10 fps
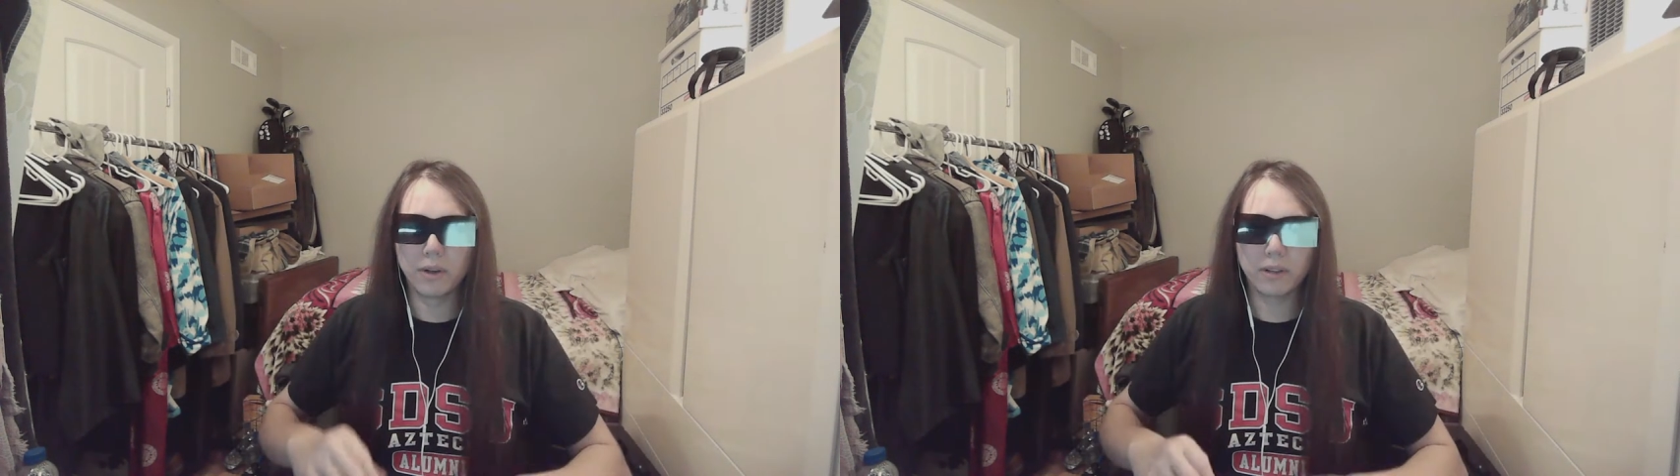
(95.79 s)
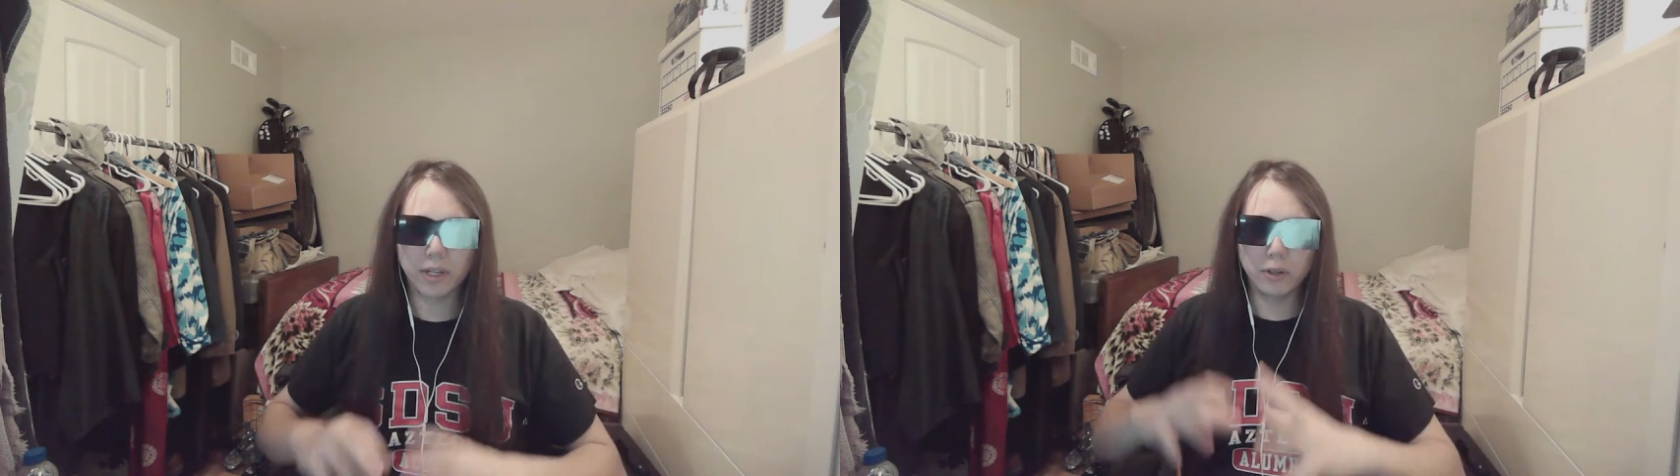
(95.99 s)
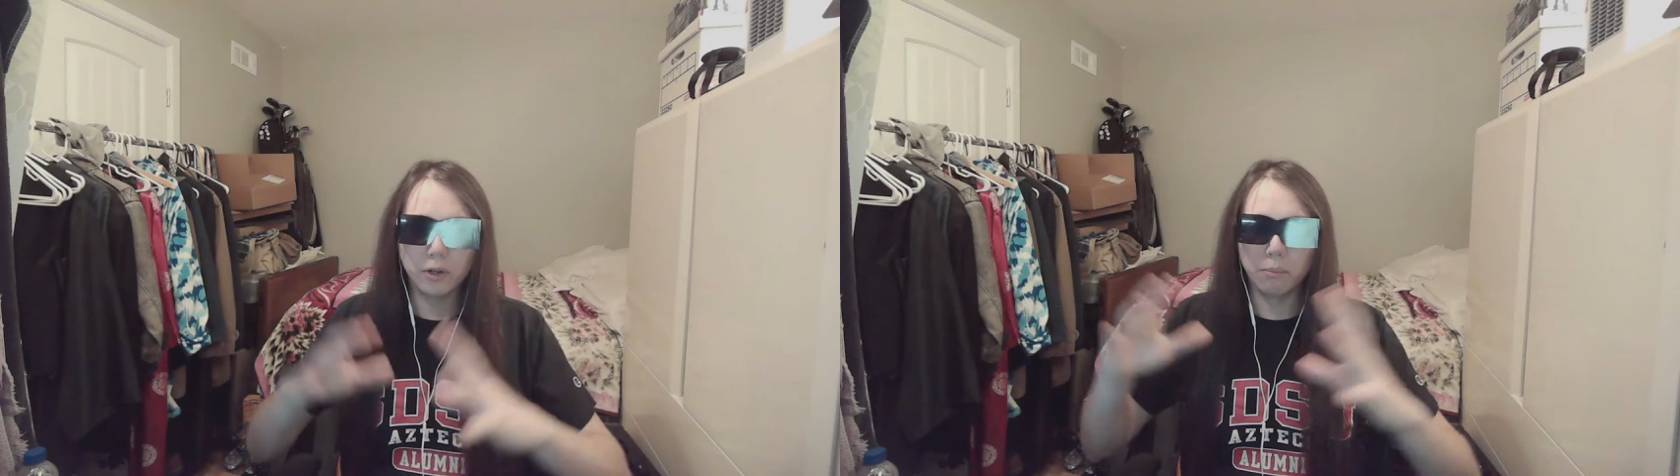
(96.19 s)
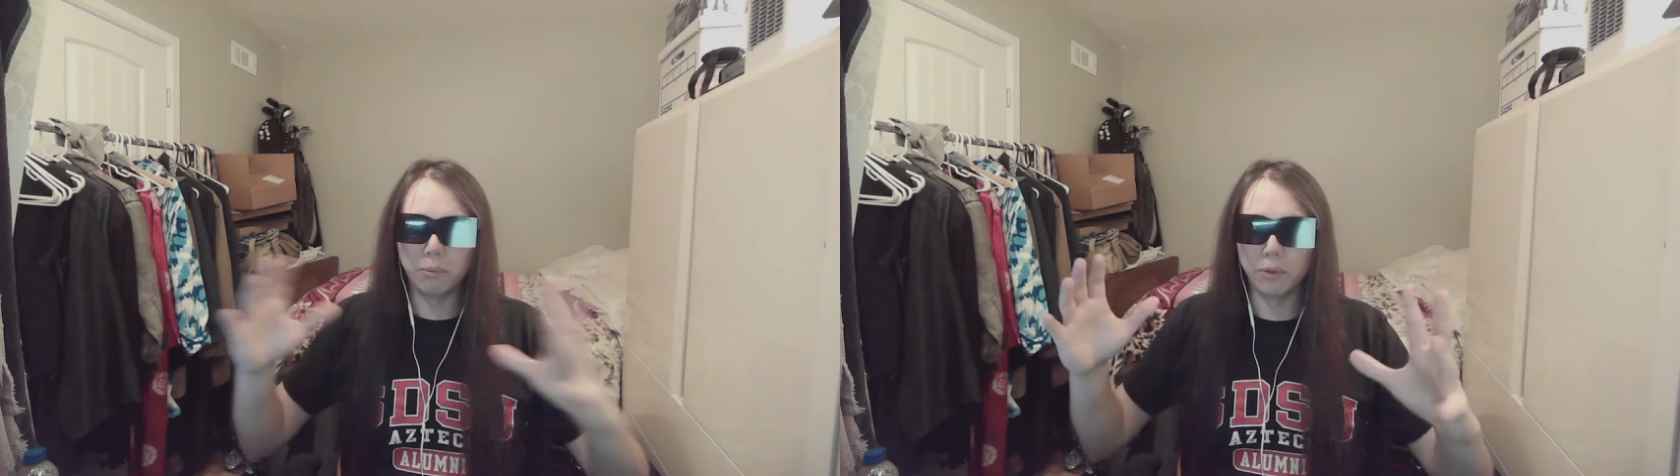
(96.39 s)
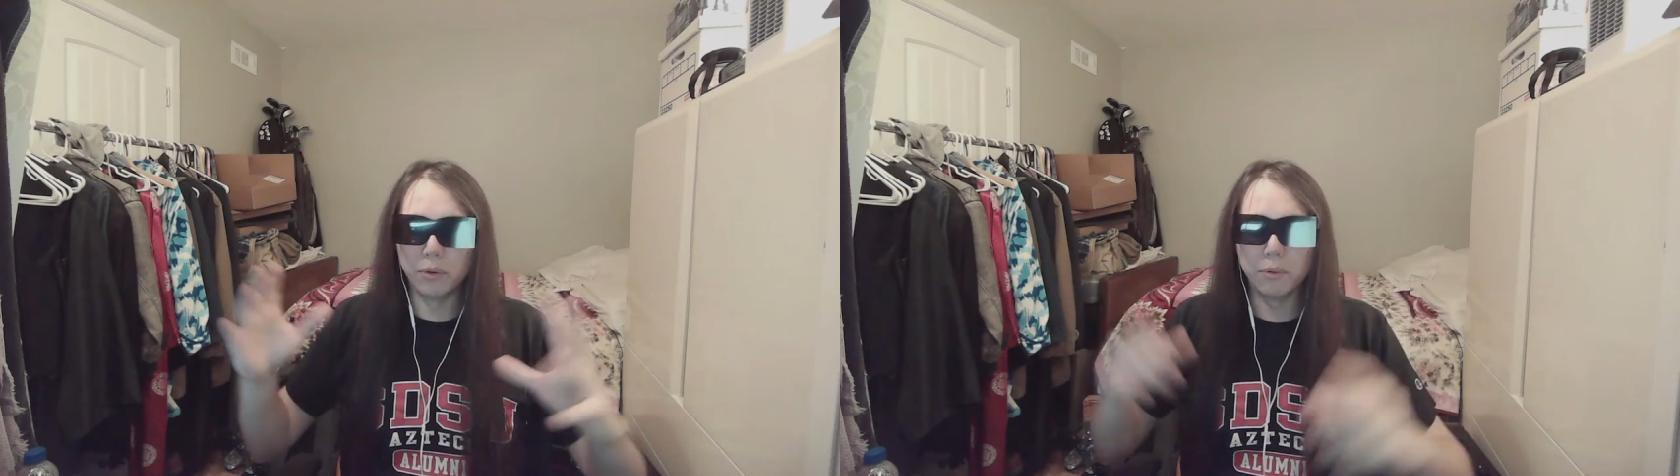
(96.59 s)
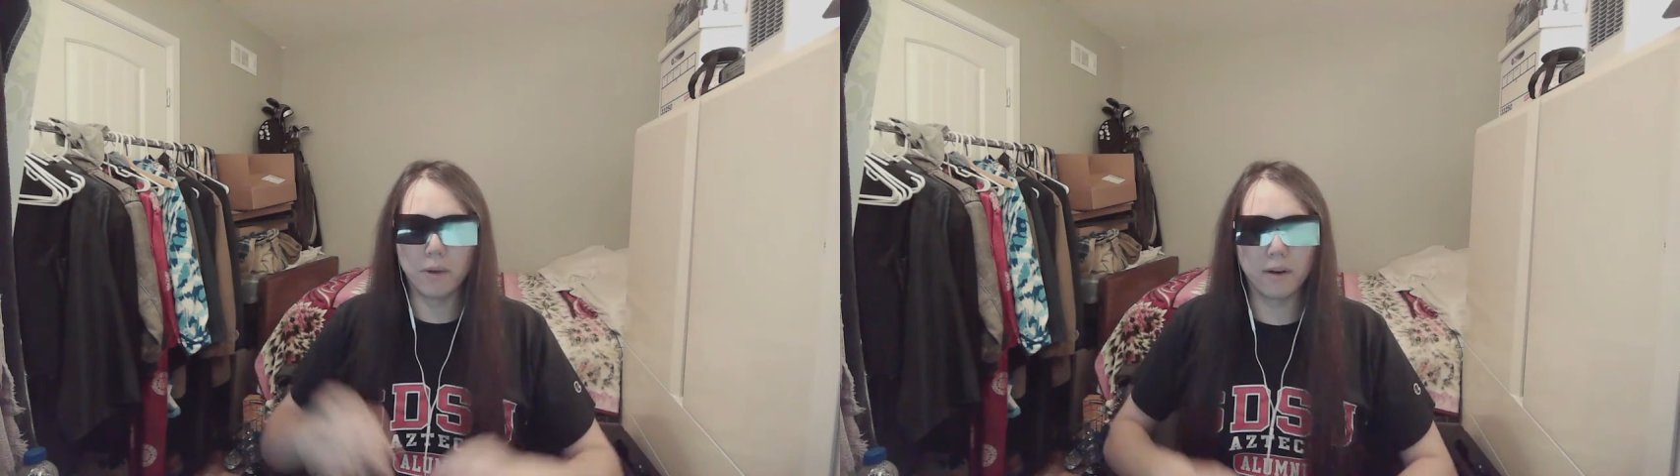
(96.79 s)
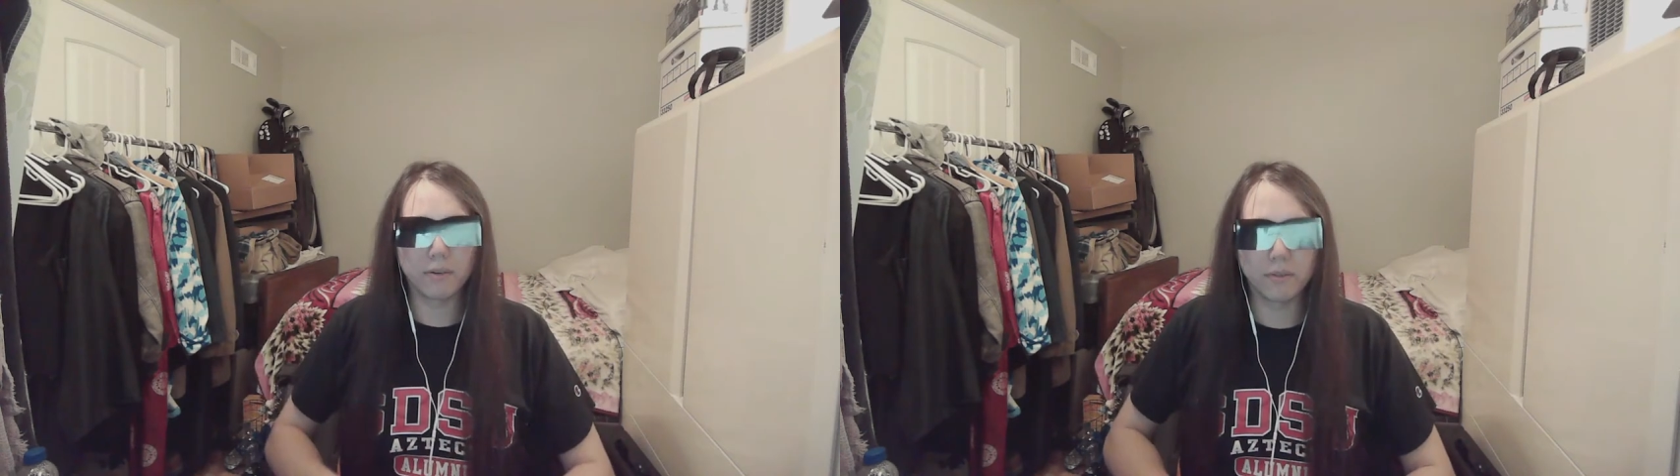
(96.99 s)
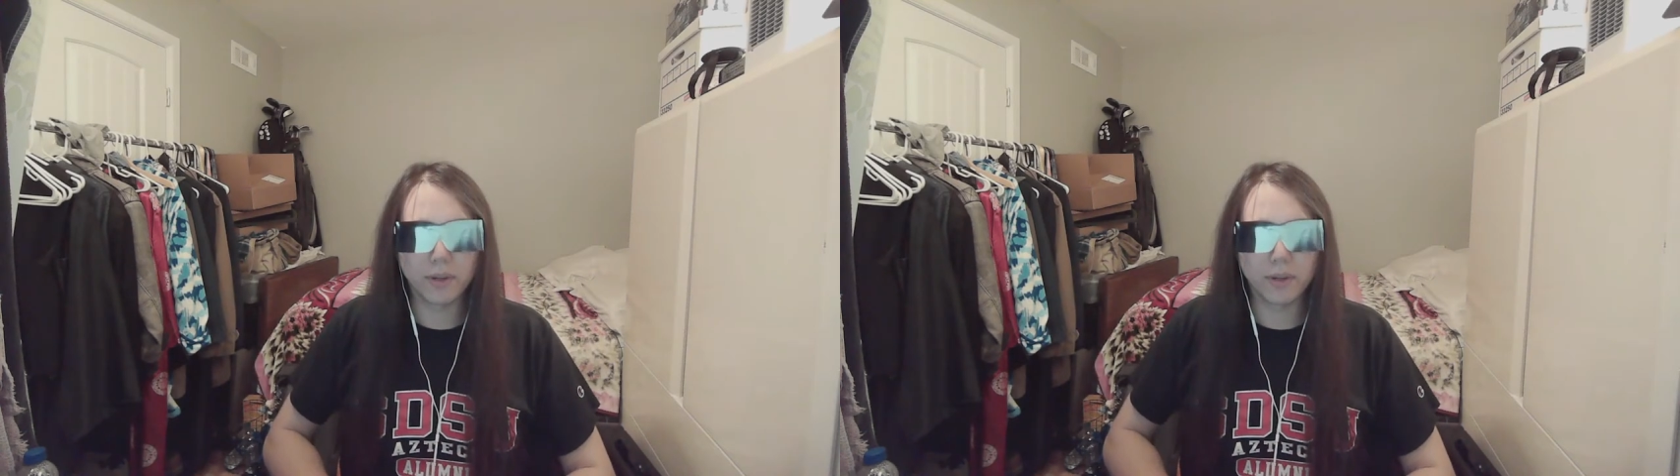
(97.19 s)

like a little bloom off of